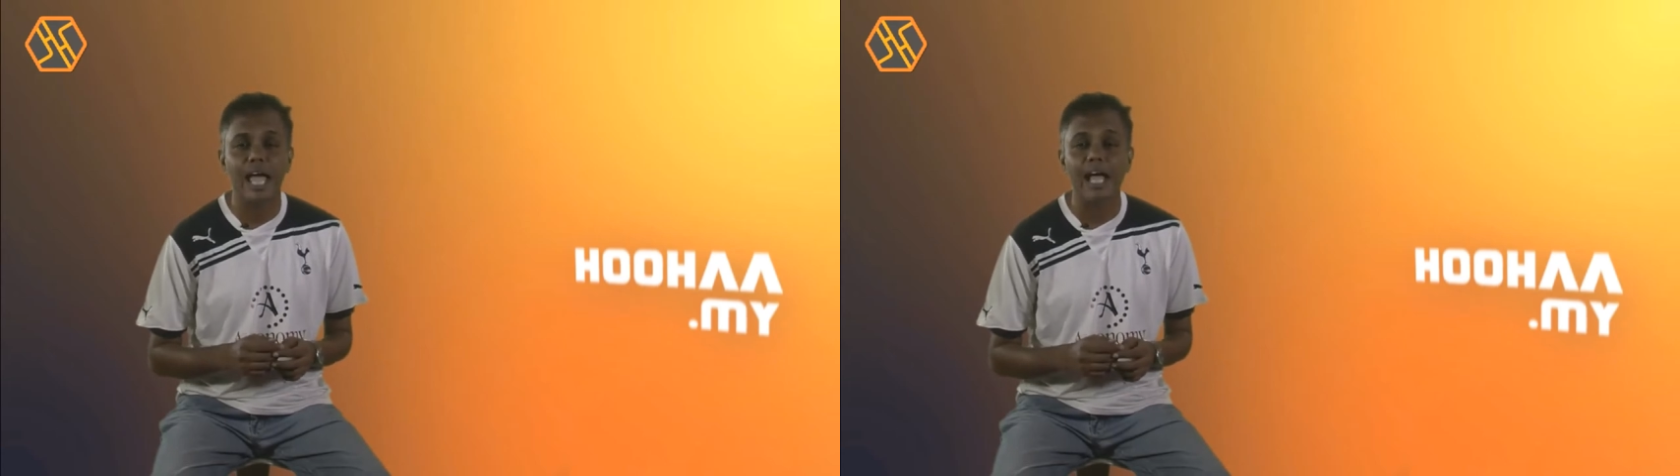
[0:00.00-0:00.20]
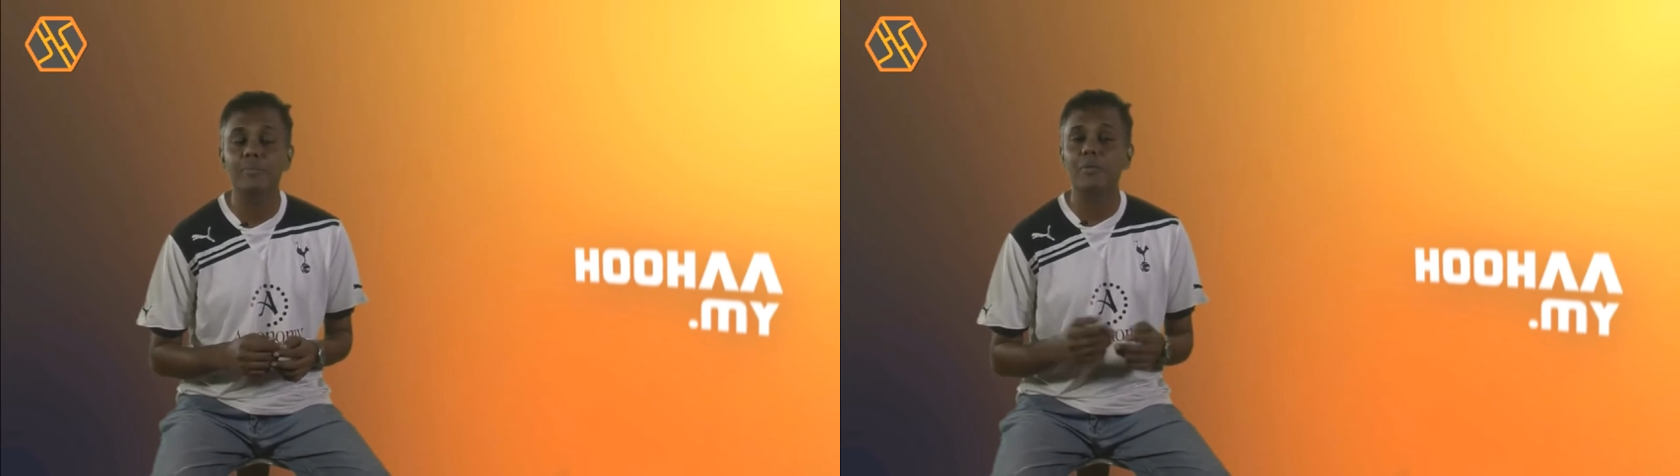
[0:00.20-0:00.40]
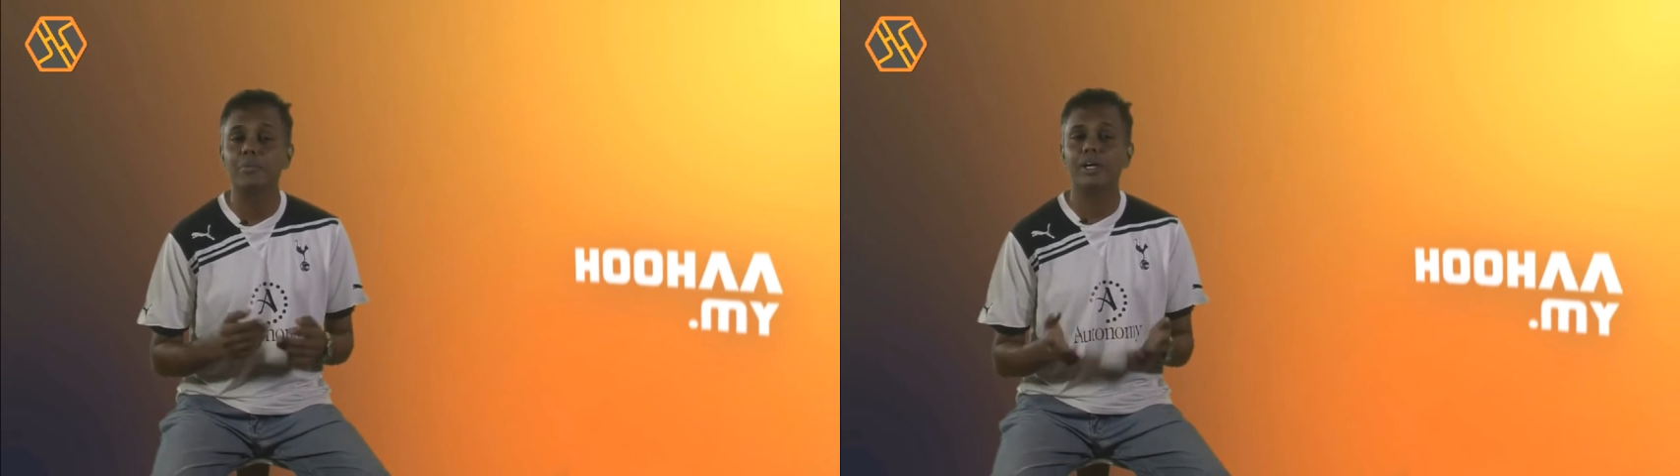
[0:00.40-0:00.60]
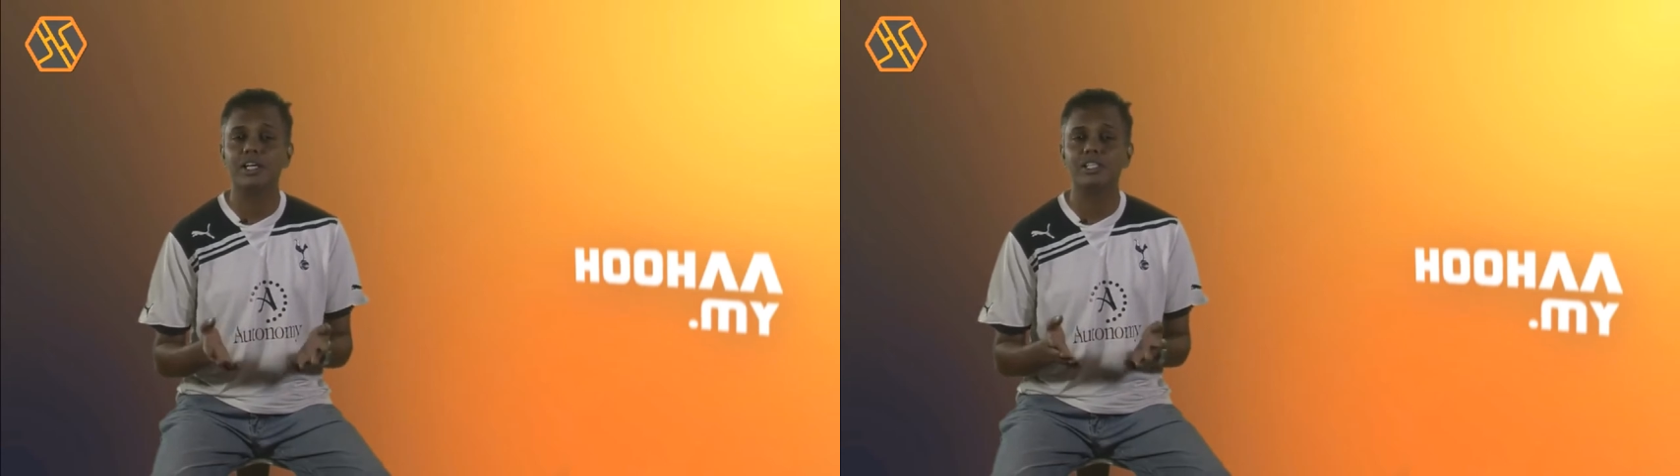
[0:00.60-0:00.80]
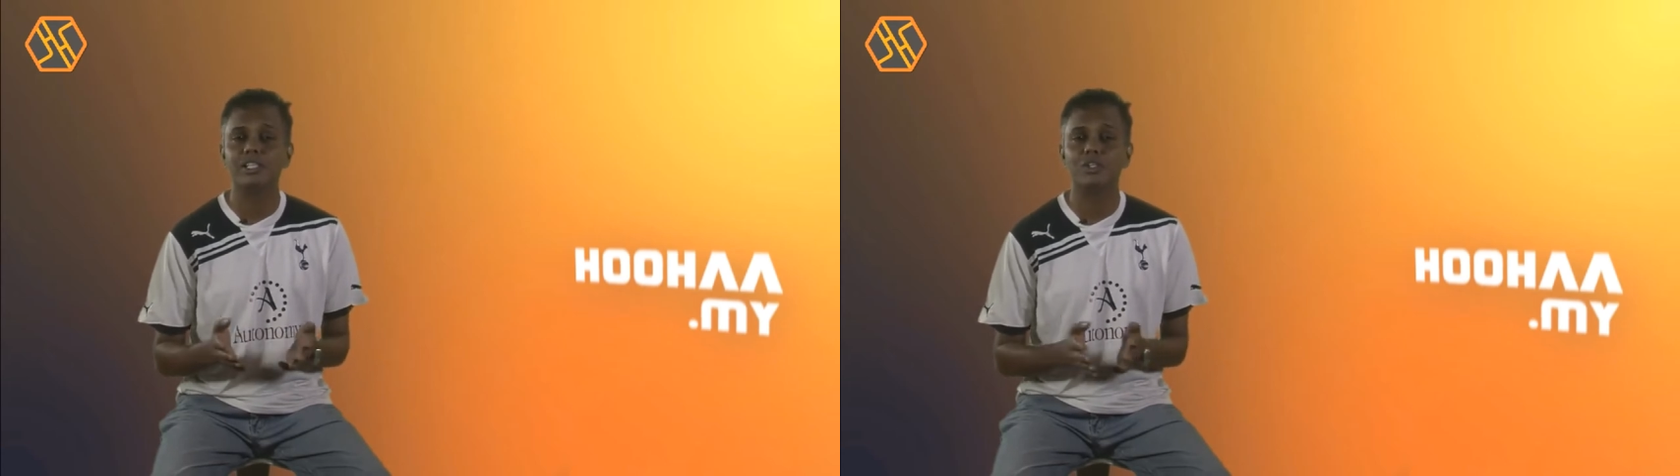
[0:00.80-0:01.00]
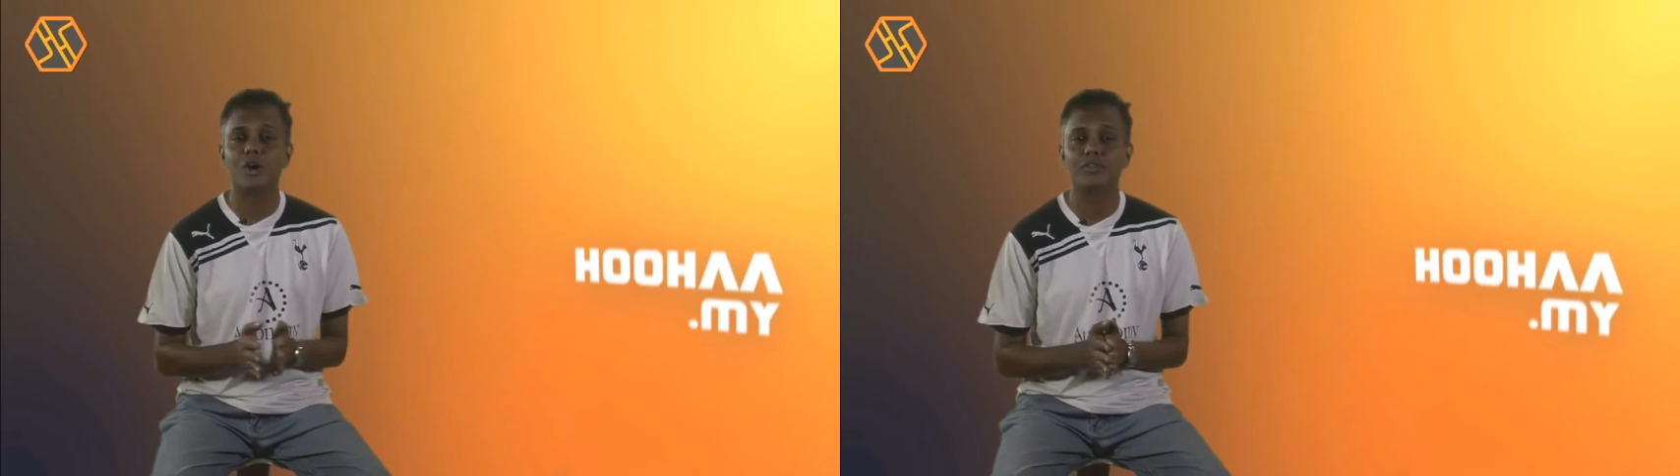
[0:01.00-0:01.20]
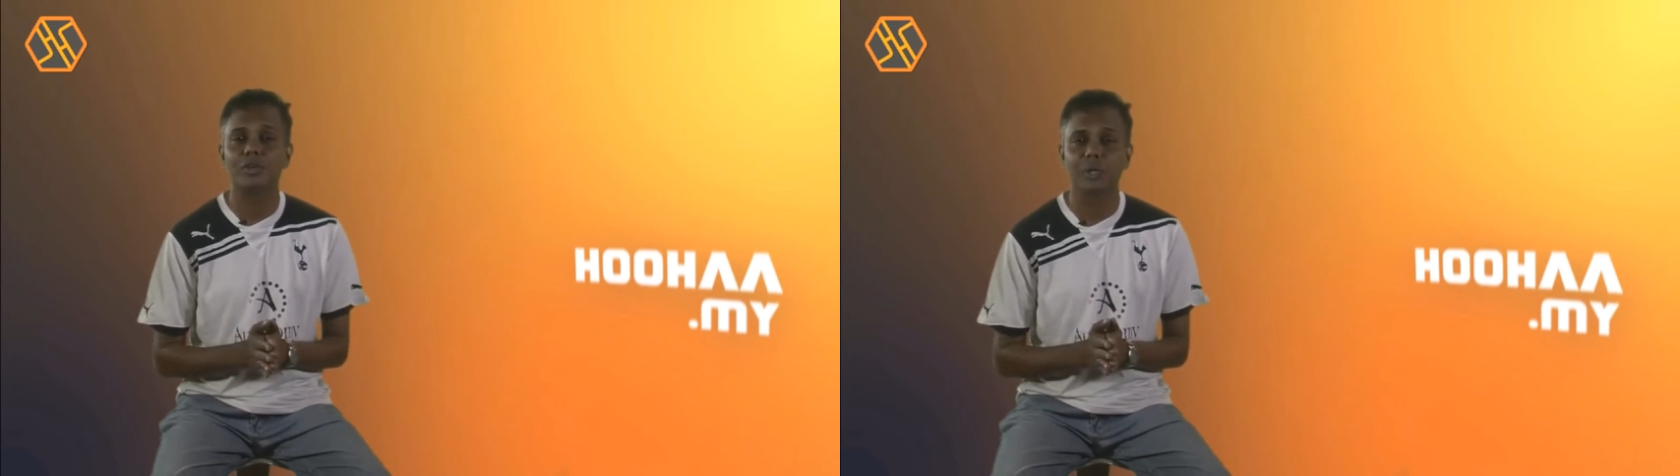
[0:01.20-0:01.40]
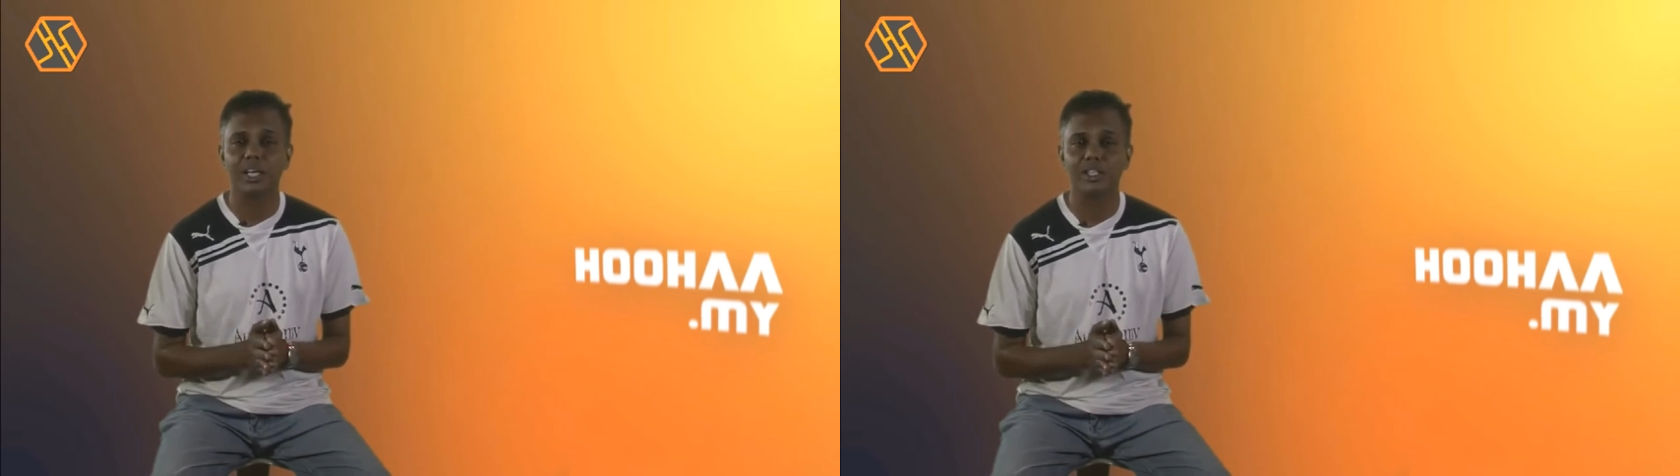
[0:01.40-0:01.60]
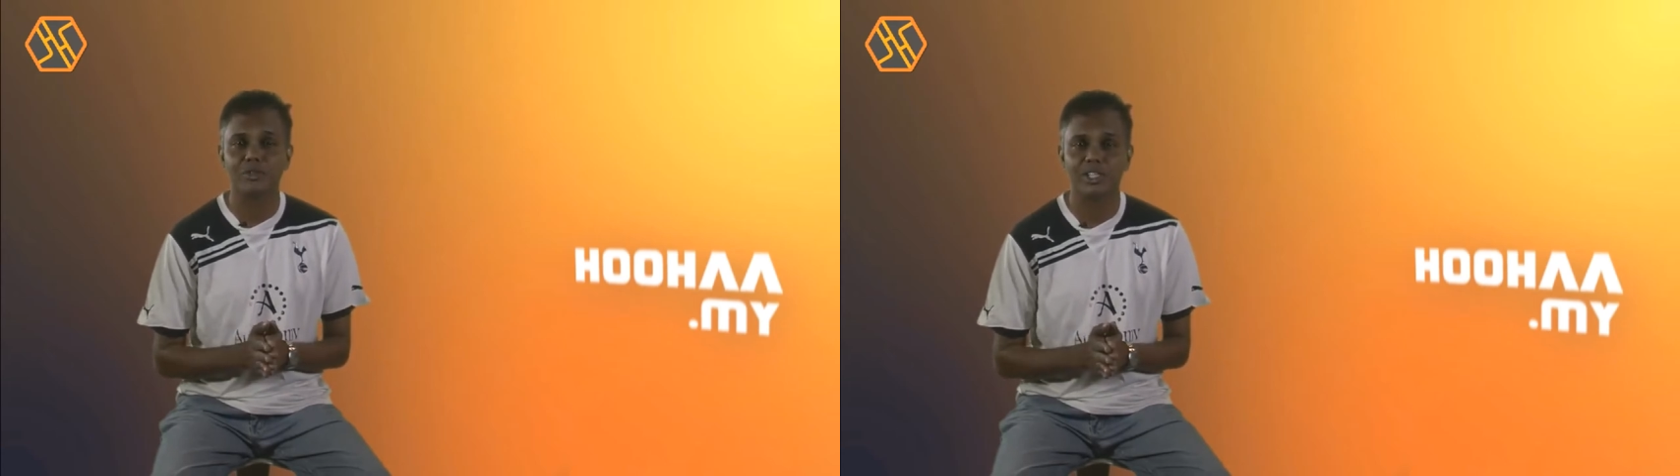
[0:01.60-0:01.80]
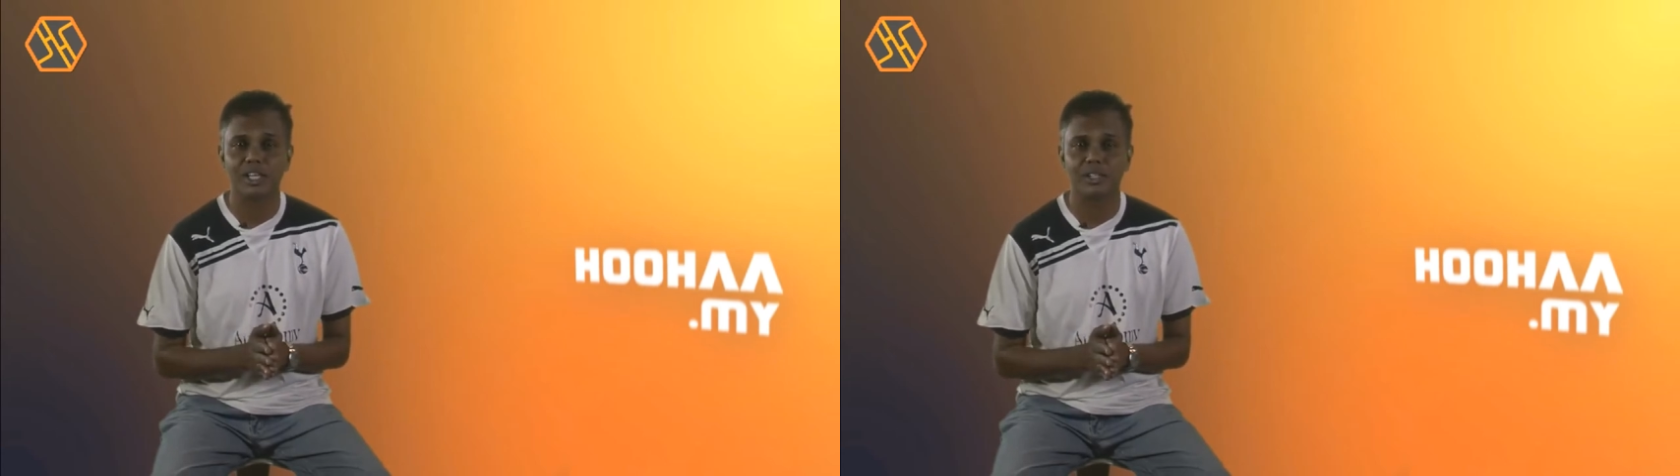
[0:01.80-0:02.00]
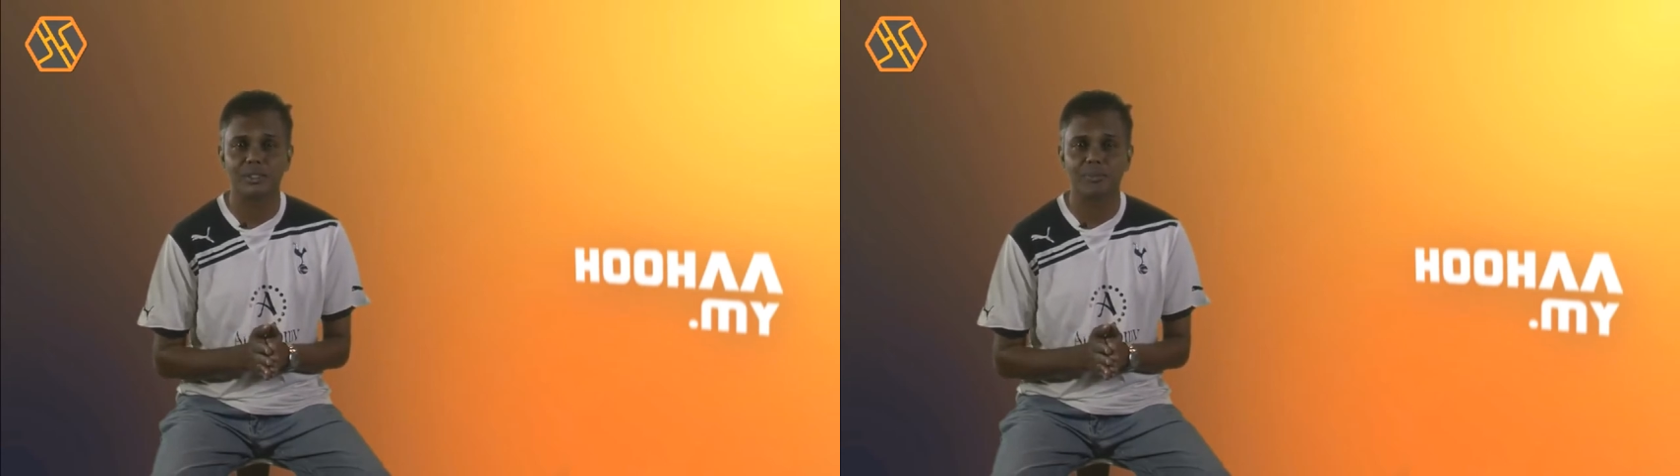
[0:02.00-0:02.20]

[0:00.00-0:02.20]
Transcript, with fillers: and my predictions of the weekend's results.